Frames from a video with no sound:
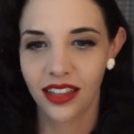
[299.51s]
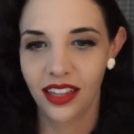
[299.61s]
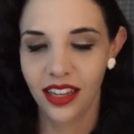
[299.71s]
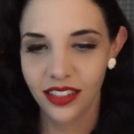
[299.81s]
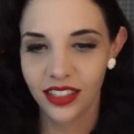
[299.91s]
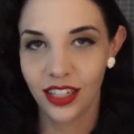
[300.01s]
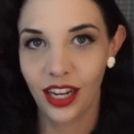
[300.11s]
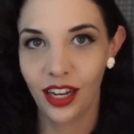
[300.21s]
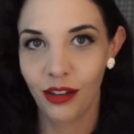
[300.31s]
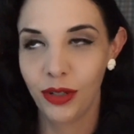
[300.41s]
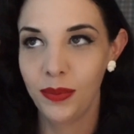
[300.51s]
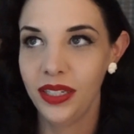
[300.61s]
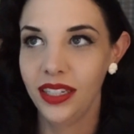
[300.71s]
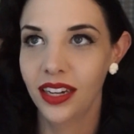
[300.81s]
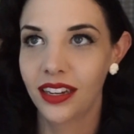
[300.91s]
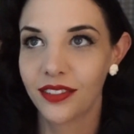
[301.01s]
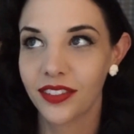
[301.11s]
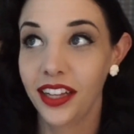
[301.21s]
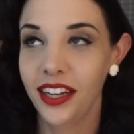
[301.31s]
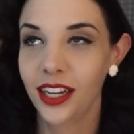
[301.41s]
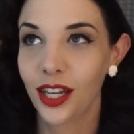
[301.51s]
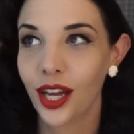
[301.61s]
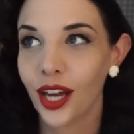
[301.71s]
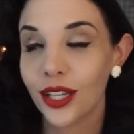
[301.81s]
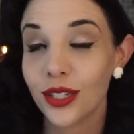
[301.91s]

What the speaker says: The other style would be kind of like a